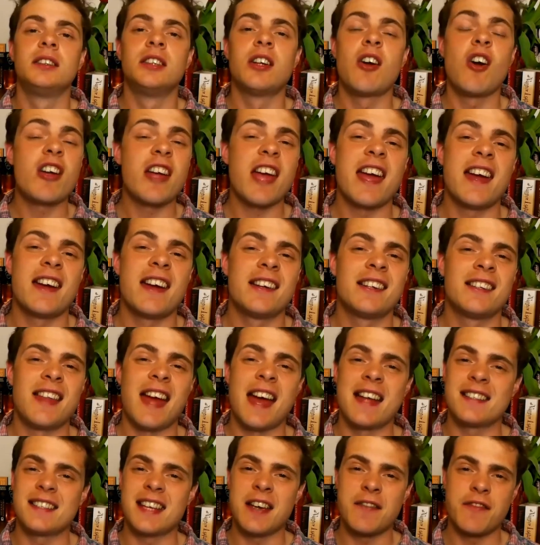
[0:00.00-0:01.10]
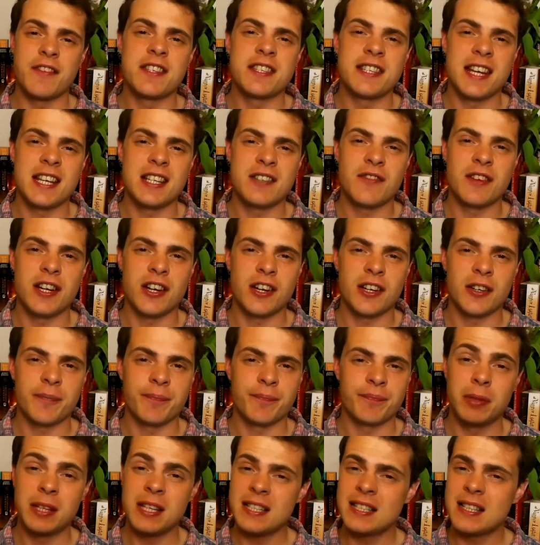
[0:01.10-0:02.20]
Okay, that's it for today's video.
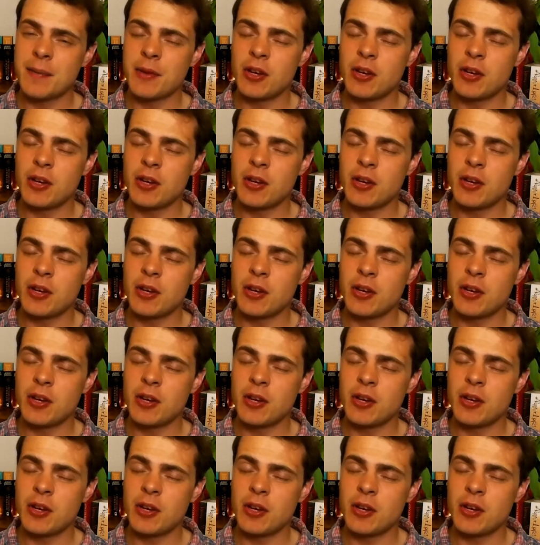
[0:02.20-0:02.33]
Please let